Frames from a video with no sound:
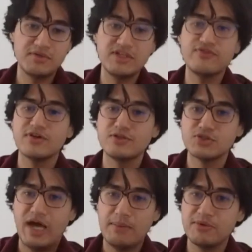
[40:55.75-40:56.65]
difficult
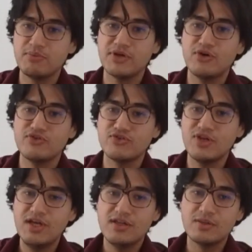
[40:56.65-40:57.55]
to happen, because
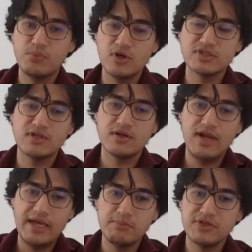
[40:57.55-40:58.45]
the political
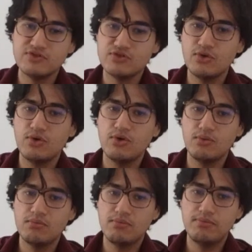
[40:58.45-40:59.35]
climate is so